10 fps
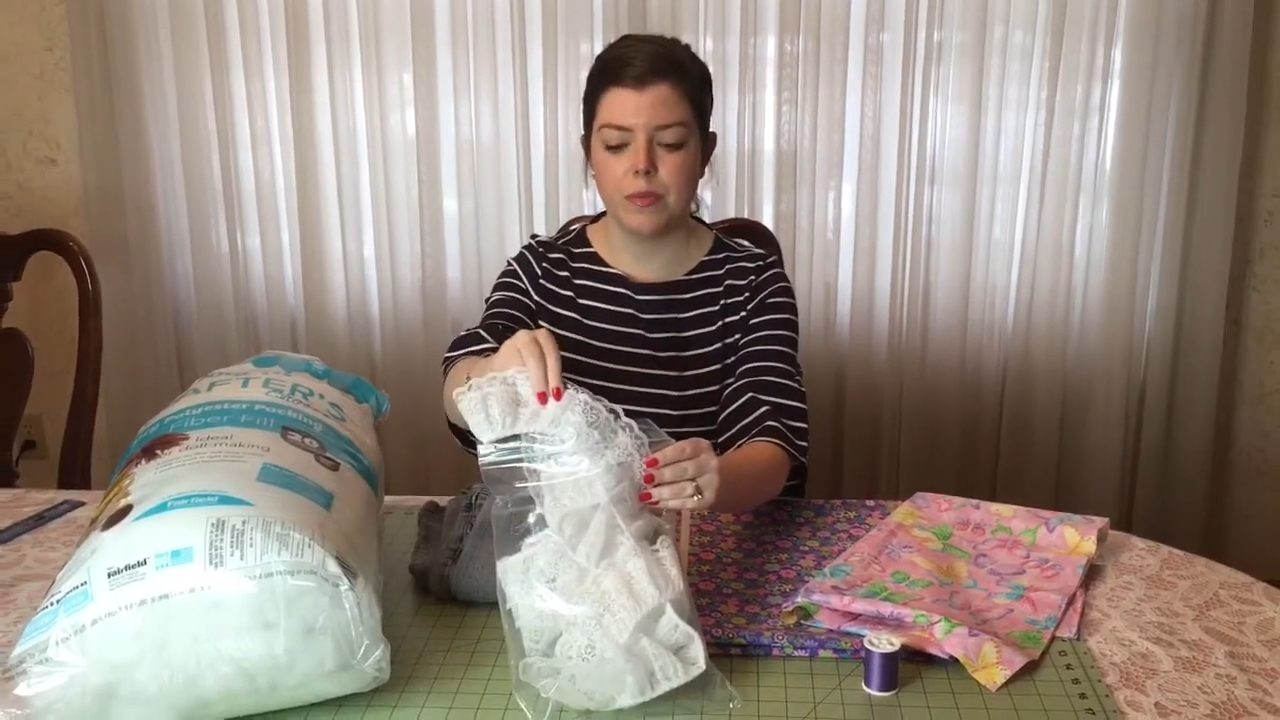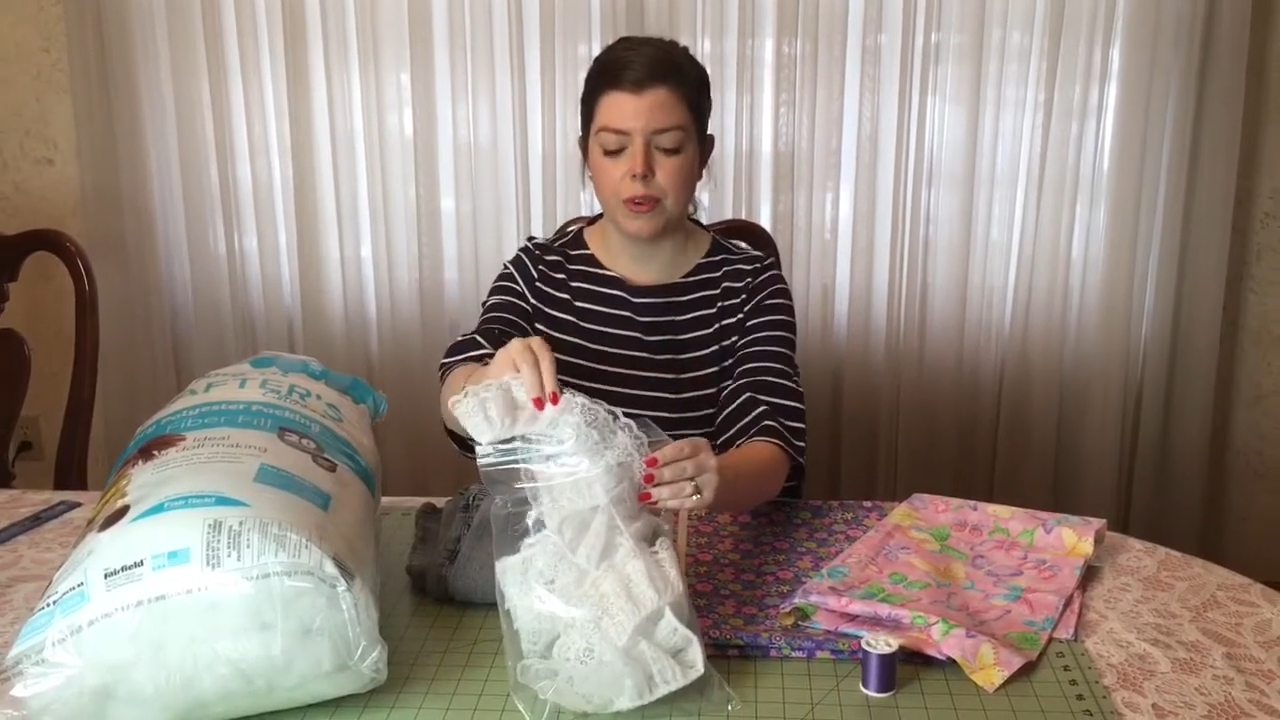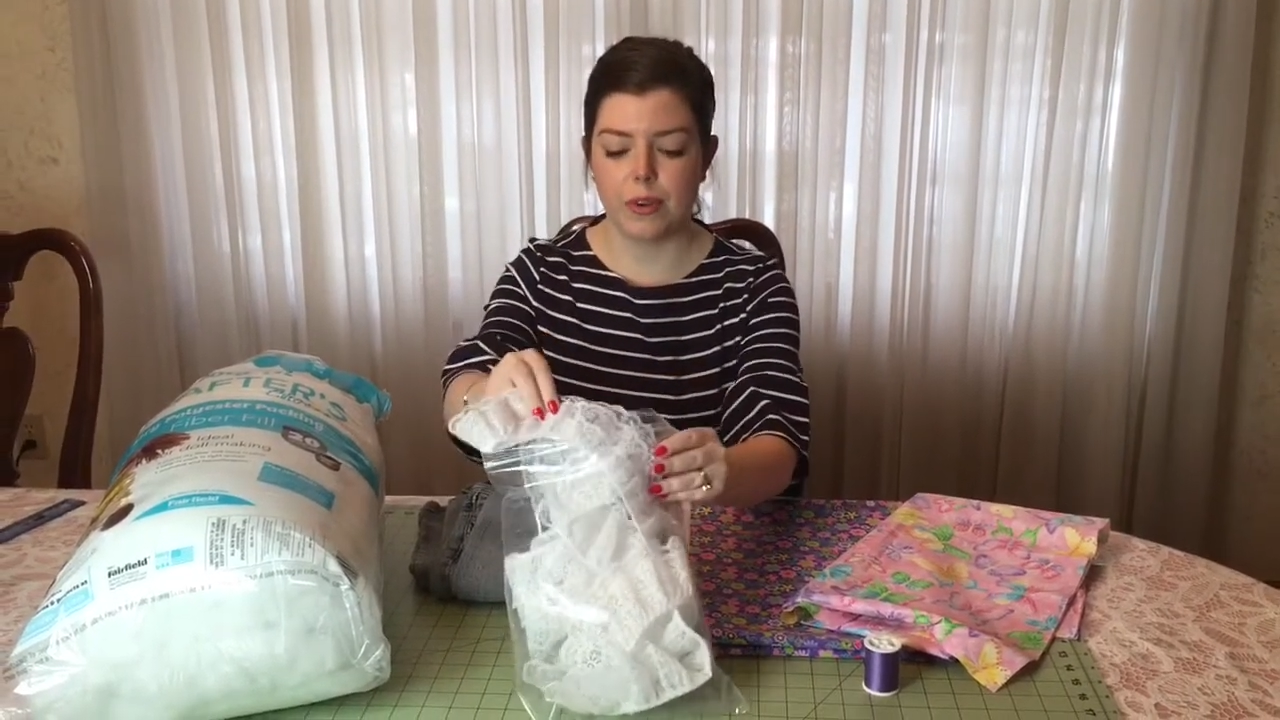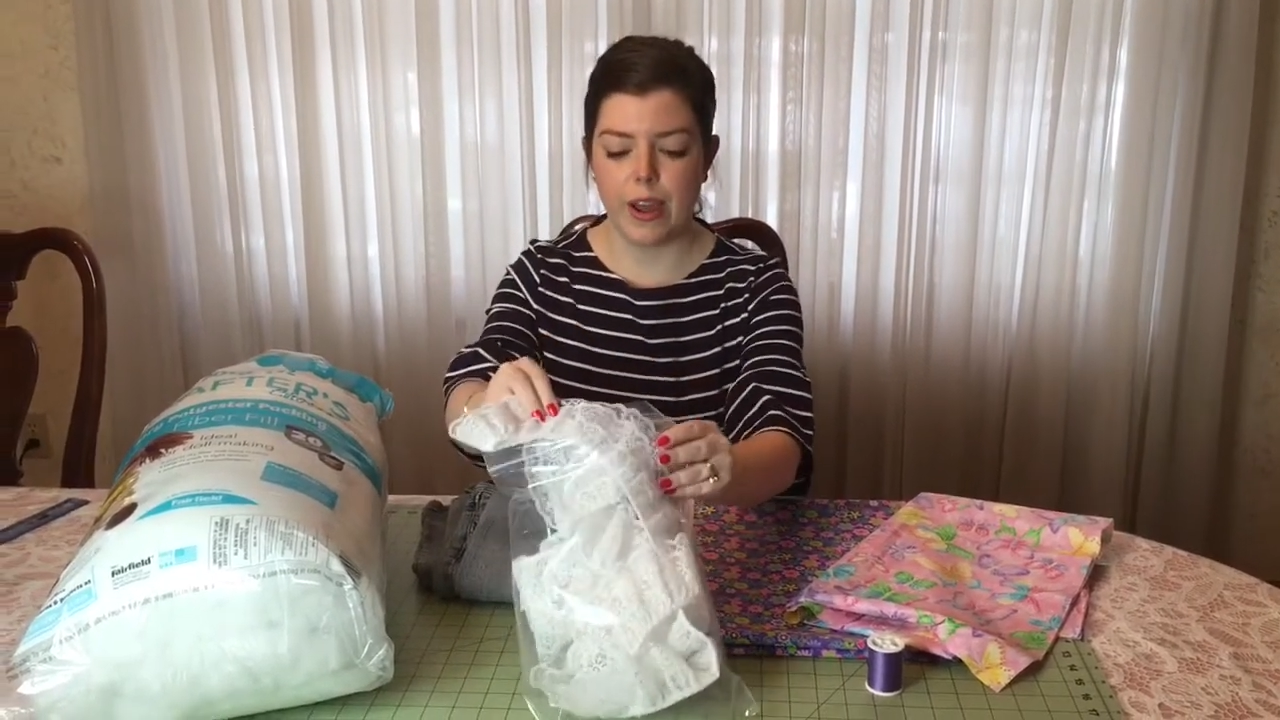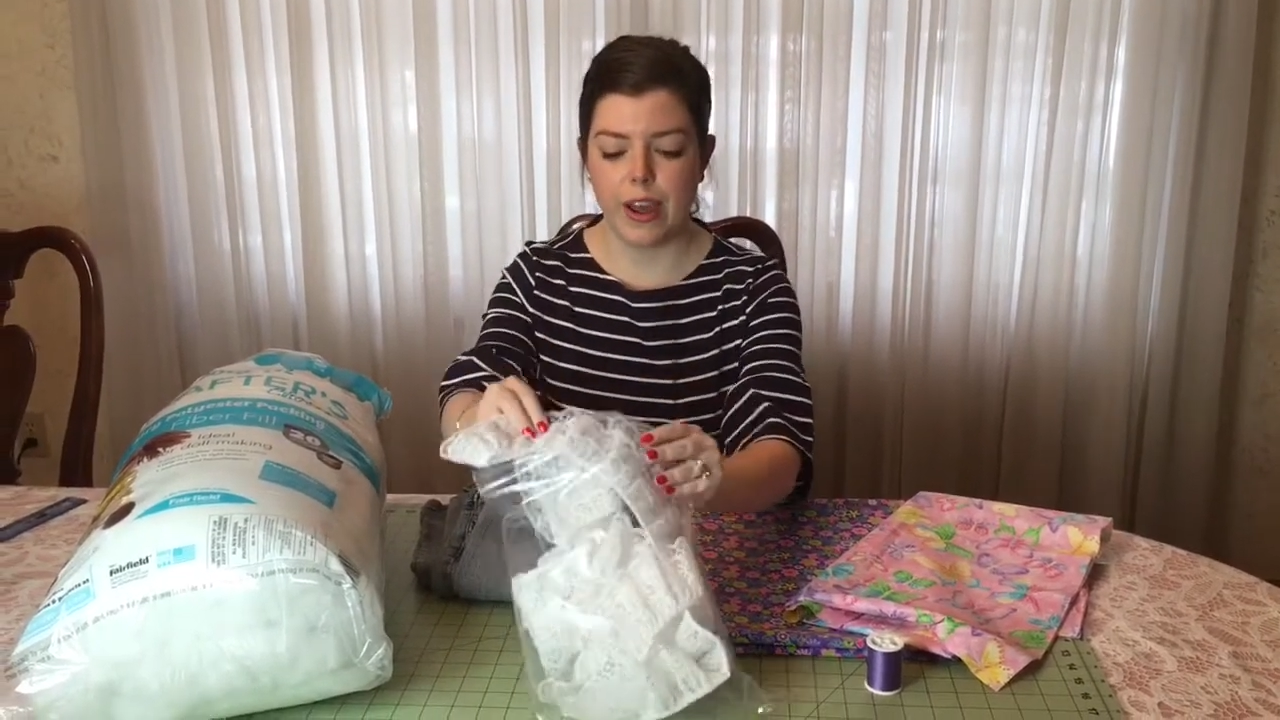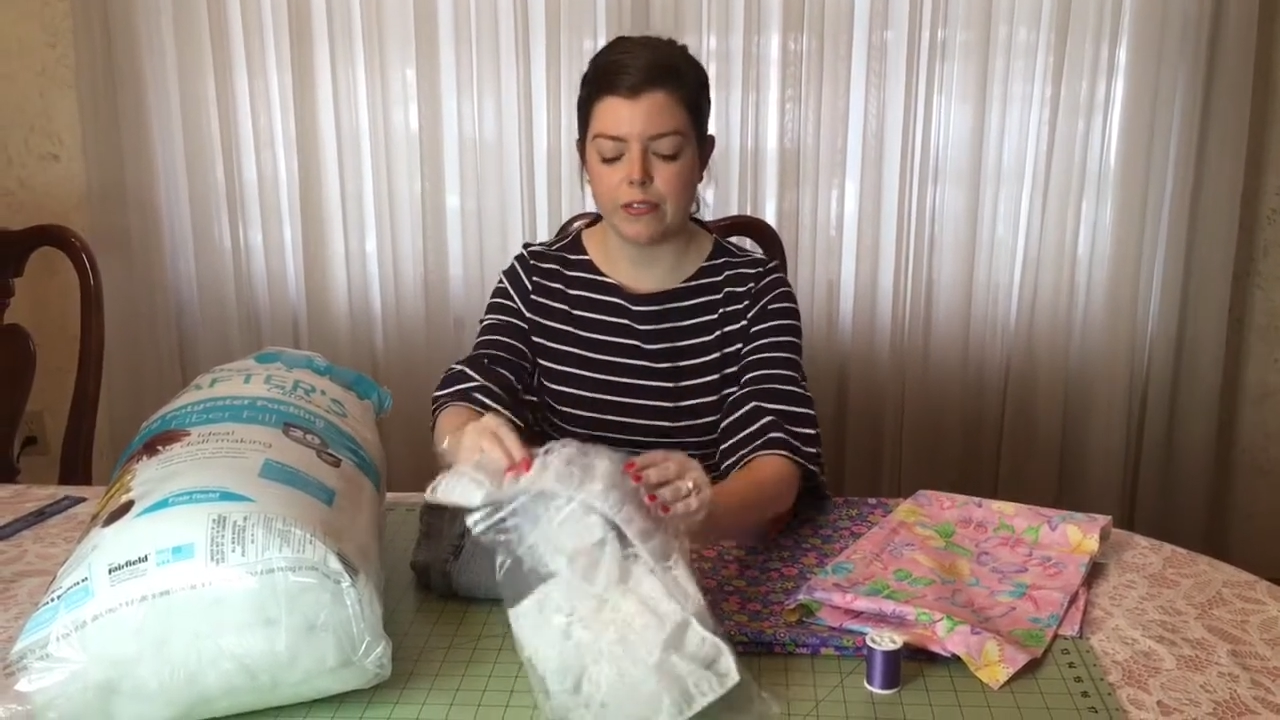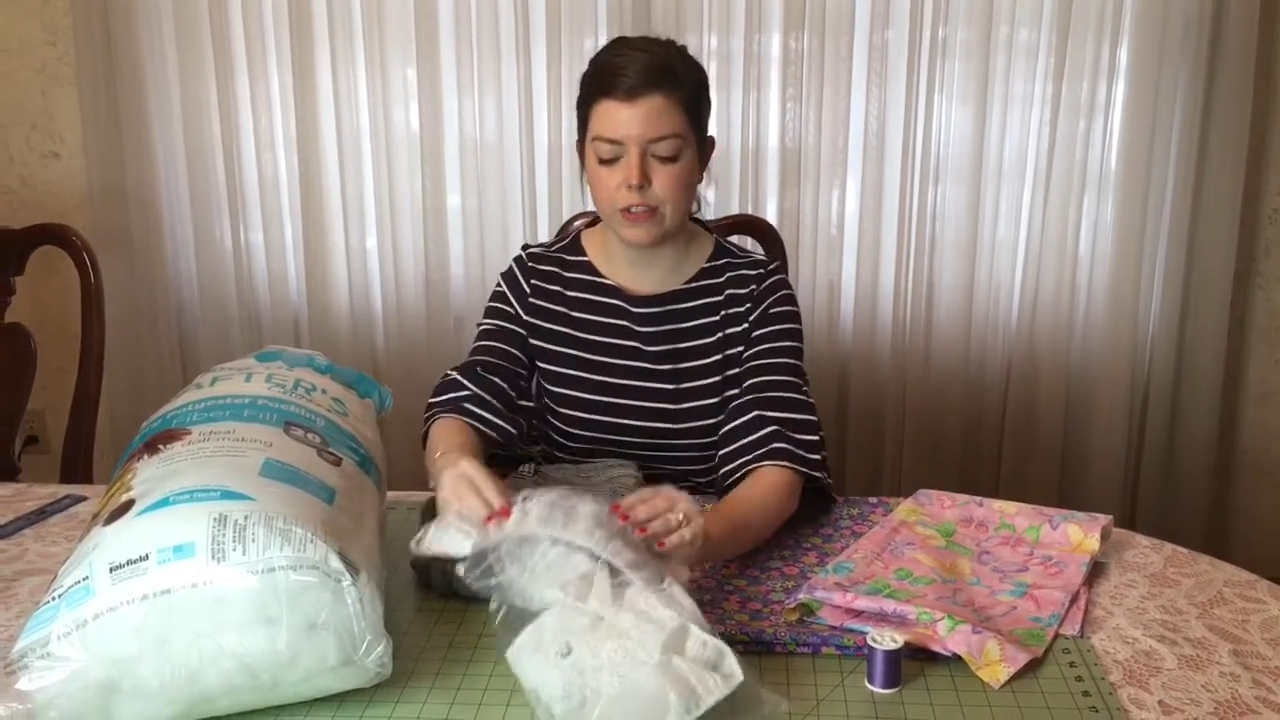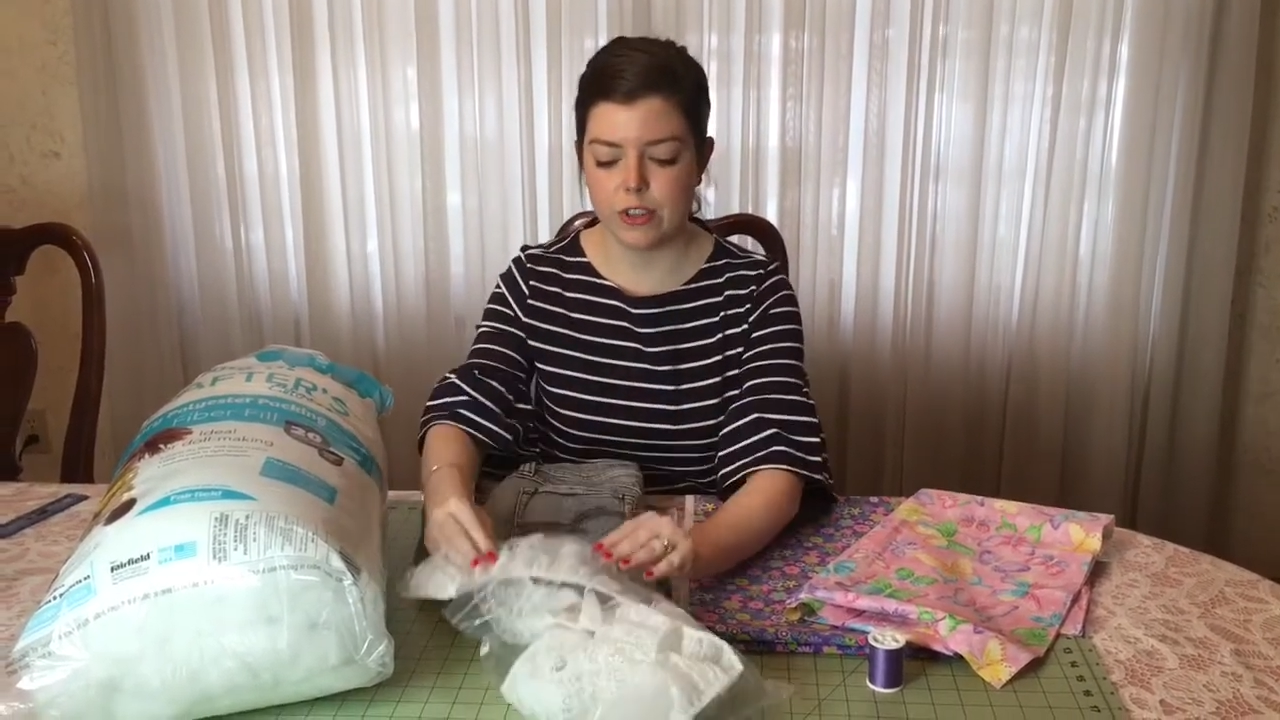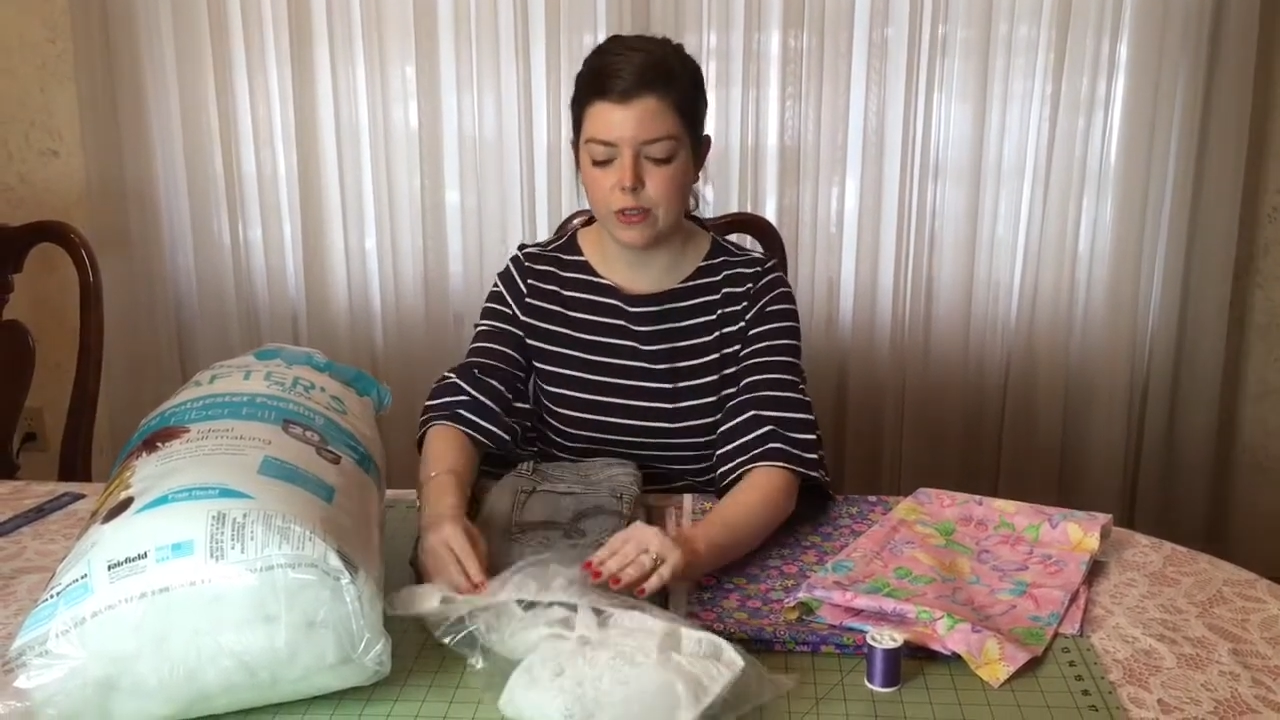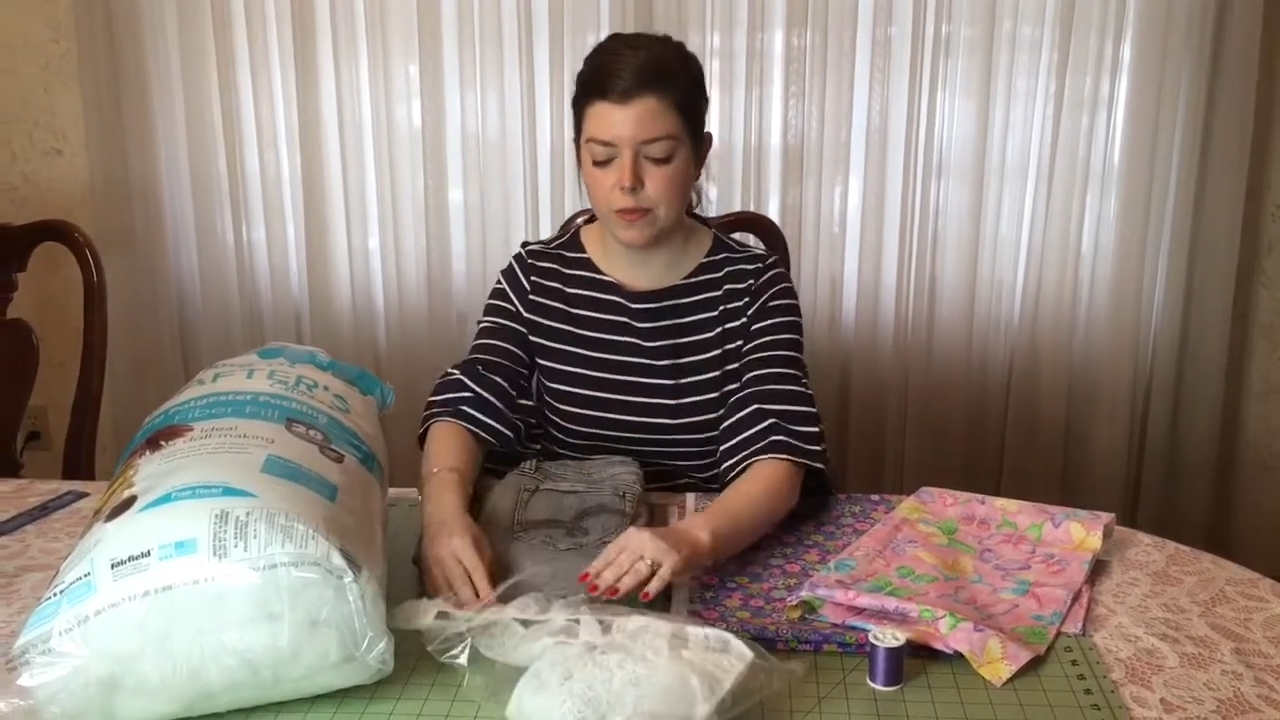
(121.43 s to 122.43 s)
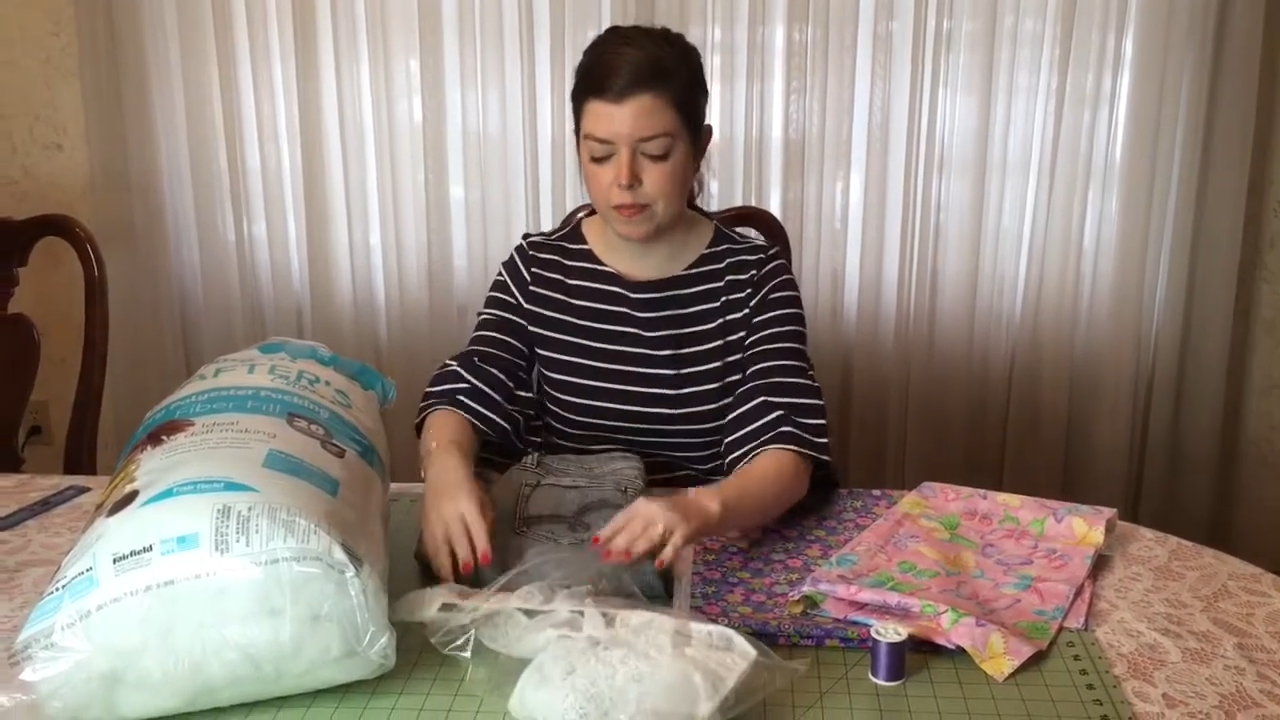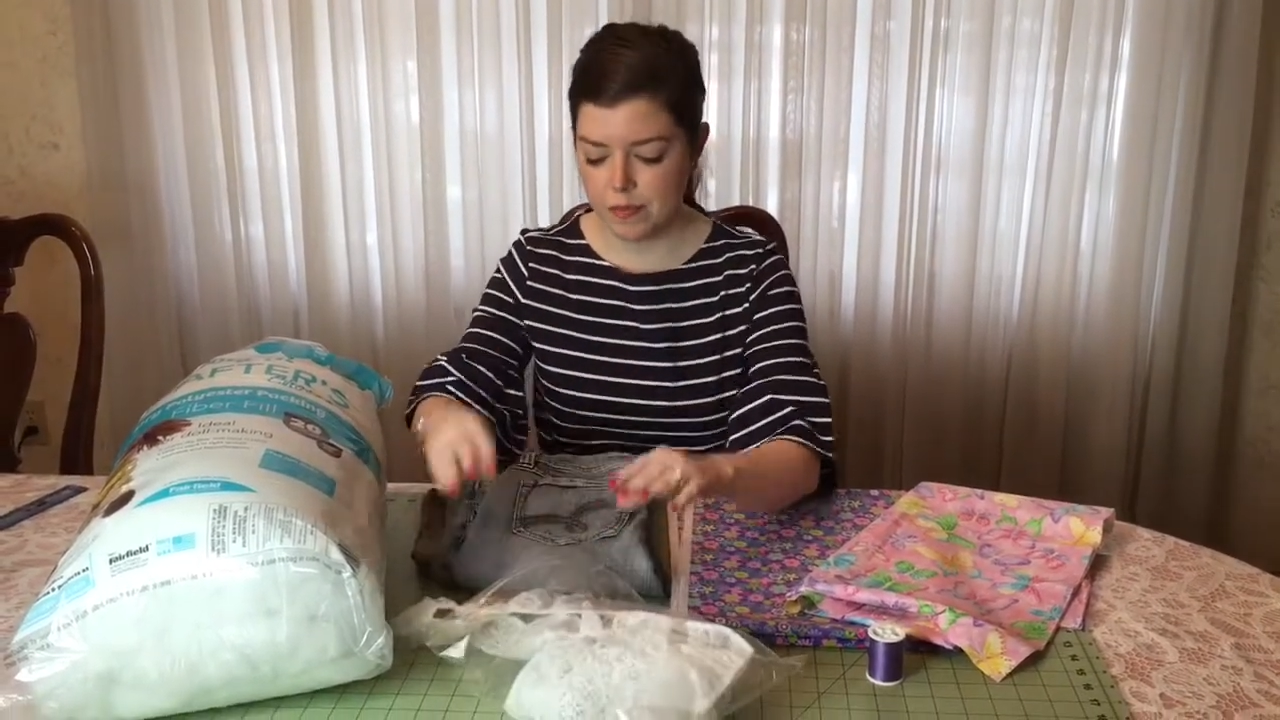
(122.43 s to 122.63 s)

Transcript: You don't have to.